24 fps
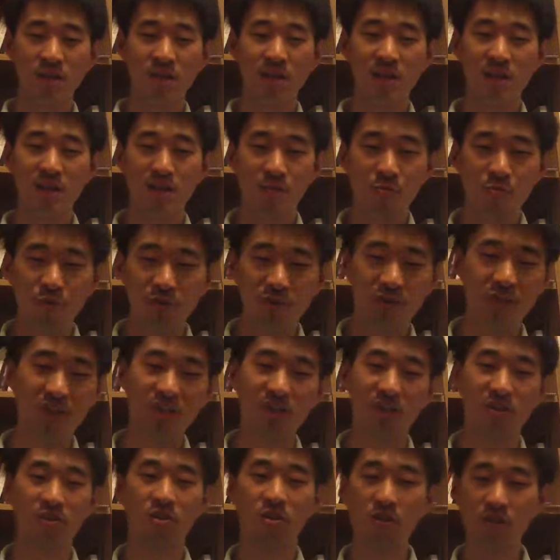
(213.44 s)
and I'm winning,
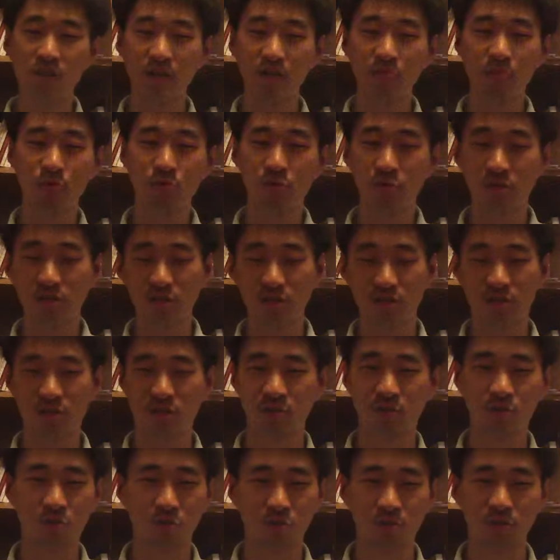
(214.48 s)
and all I'm doing is
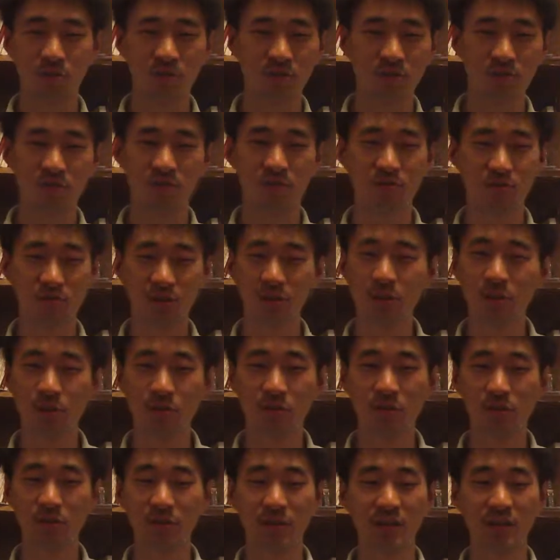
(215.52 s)
controlling the steering wheel.